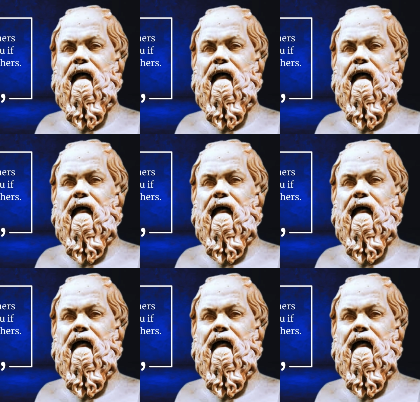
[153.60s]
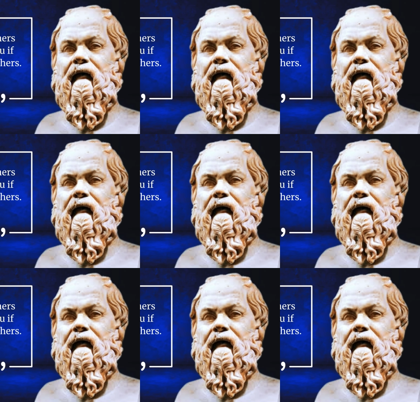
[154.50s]

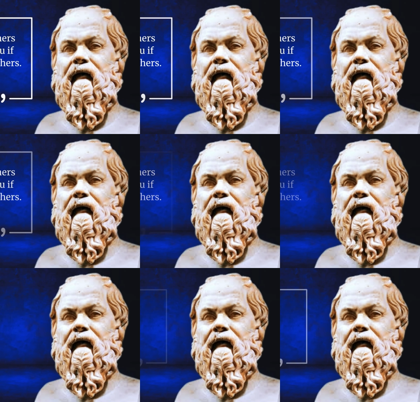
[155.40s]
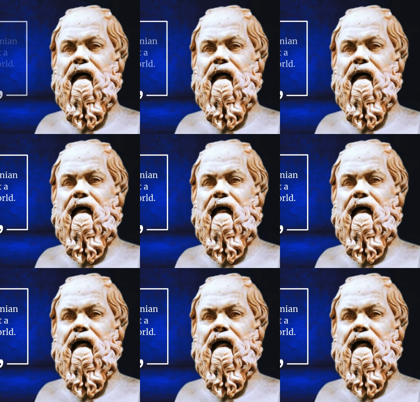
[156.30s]
(silence)